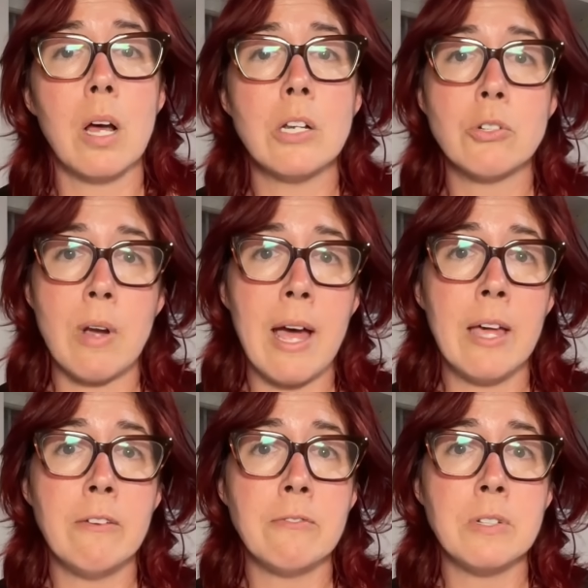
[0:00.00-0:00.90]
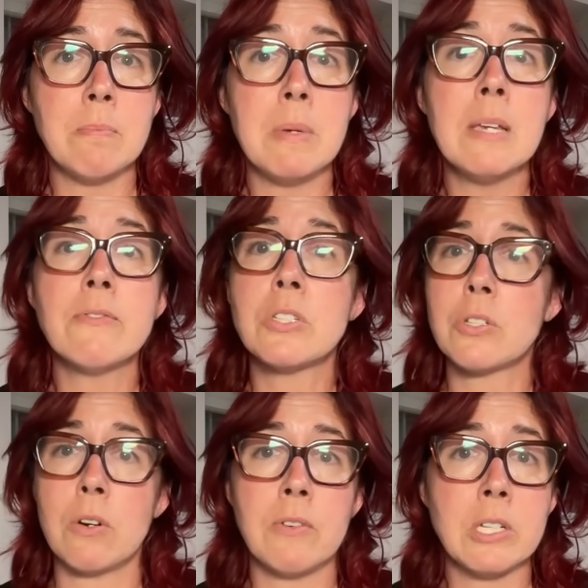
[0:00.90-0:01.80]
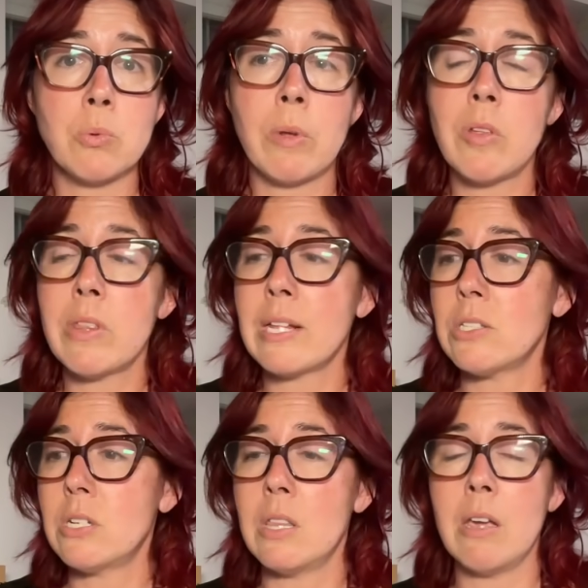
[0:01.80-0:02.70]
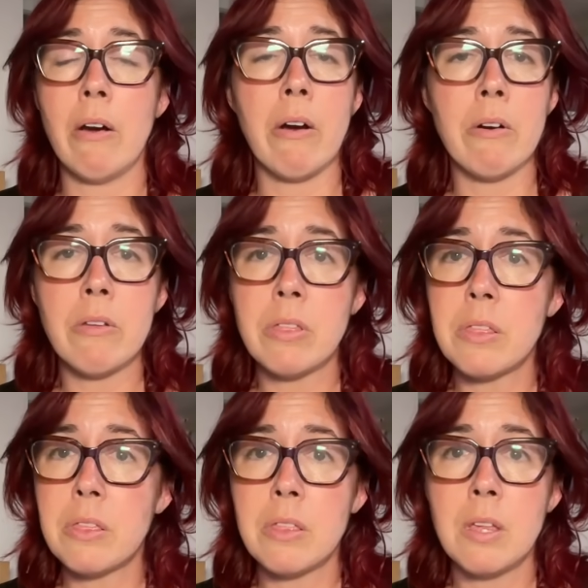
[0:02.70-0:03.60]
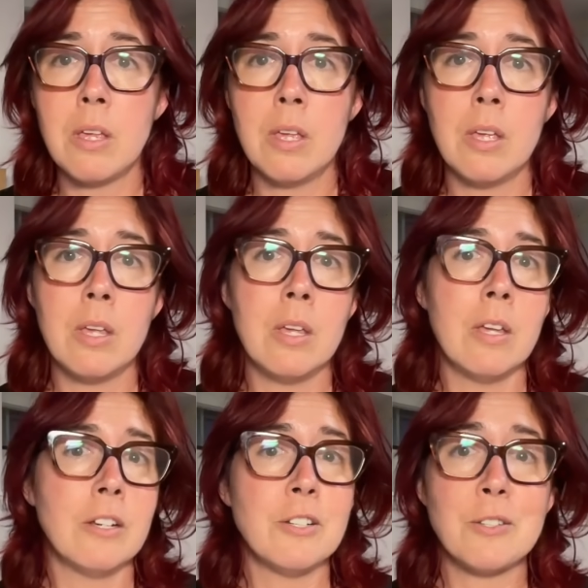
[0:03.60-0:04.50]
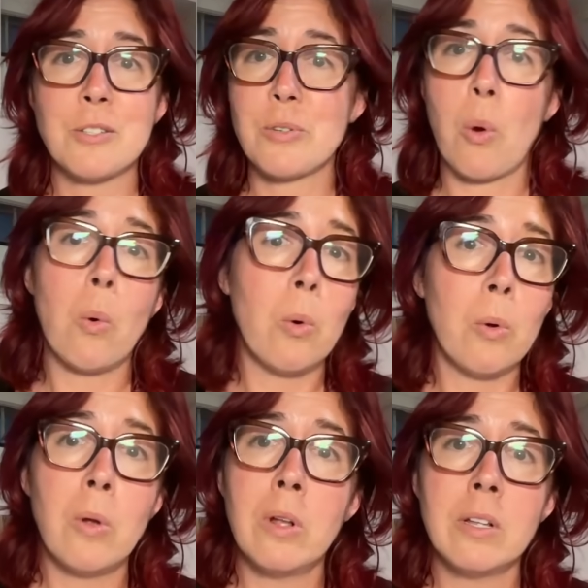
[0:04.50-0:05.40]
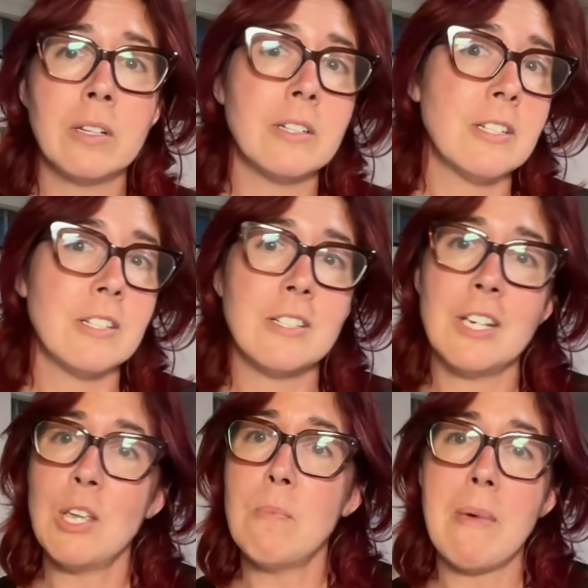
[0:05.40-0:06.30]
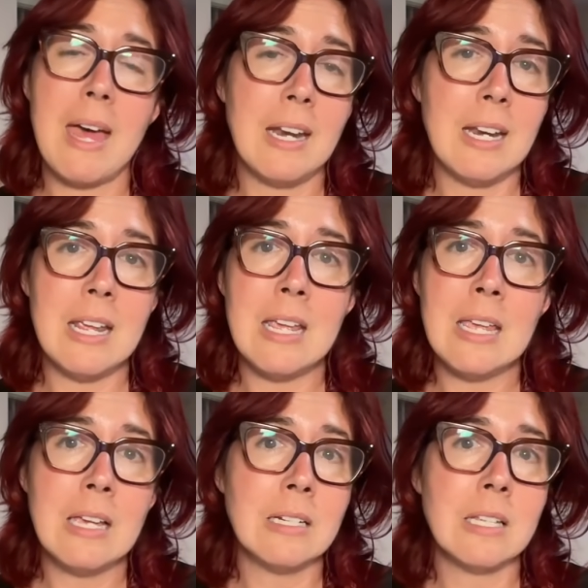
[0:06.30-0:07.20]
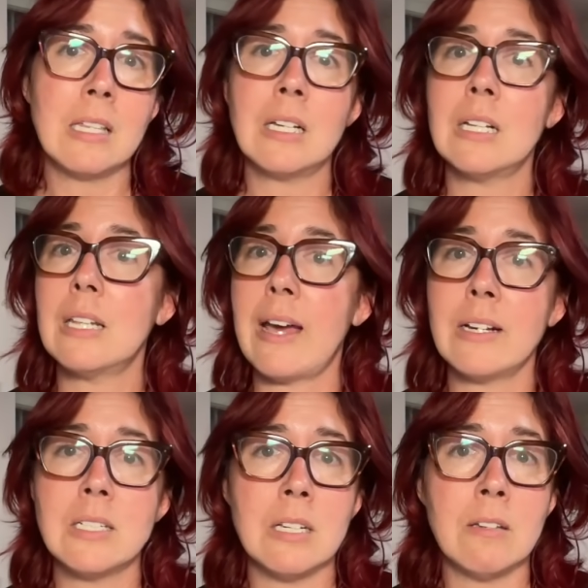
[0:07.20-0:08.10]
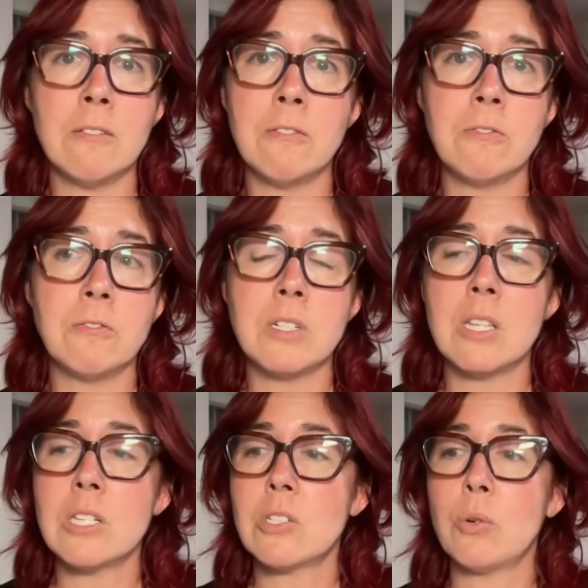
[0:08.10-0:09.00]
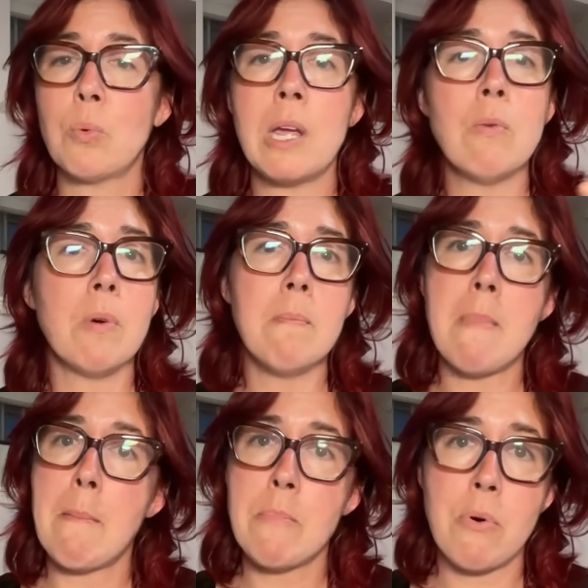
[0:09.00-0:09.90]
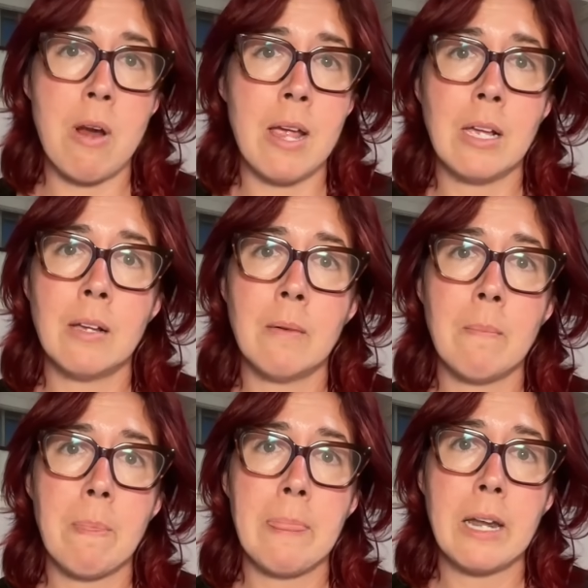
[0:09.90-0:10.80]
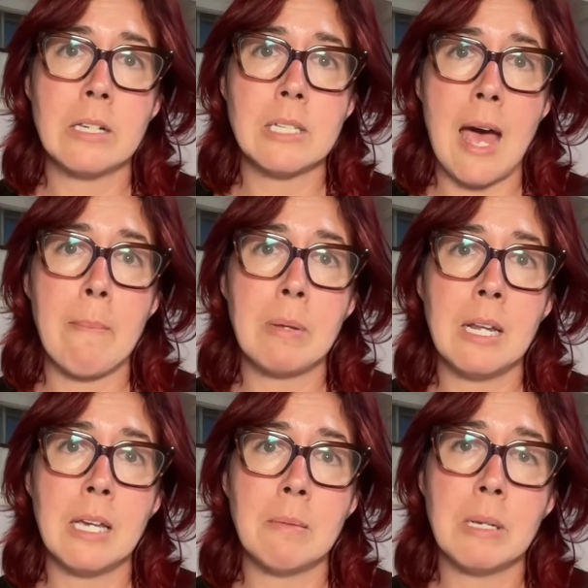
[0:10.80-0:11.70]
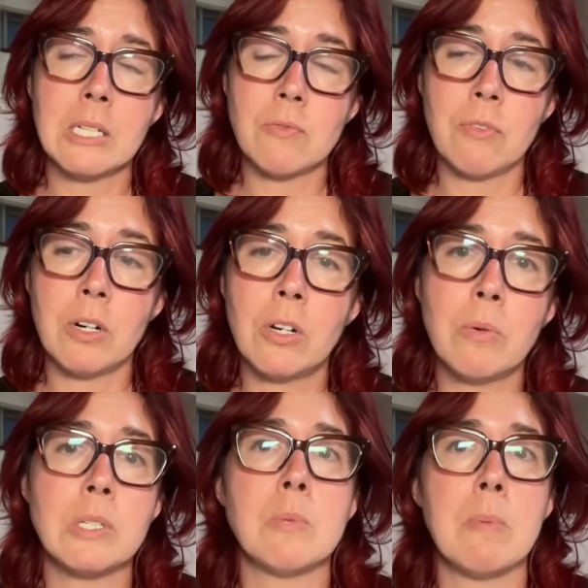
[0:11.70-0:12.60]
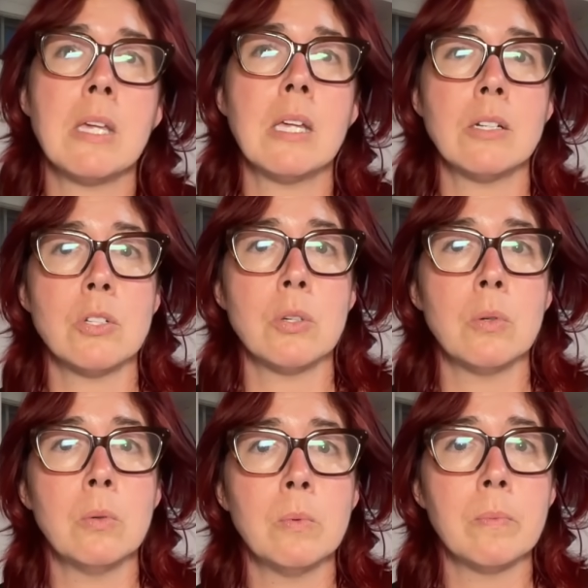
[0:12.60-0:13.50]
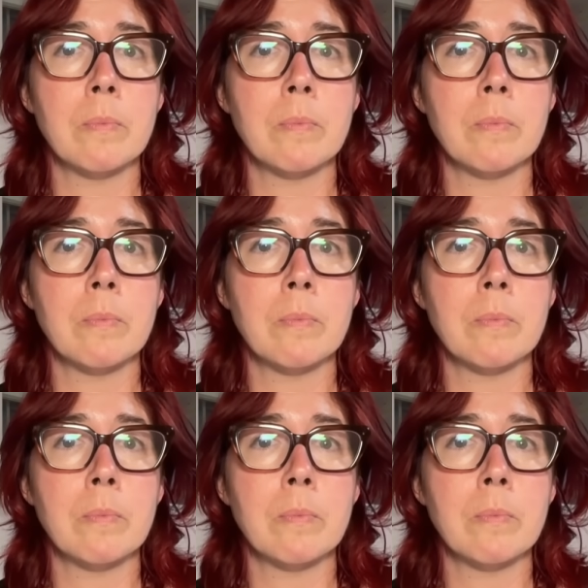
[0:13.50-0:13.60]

a drive to be of service, whether that's to the earth, to soul, to humanity, to the collective, to this great remembering that is happening, because Virgo is speaking too,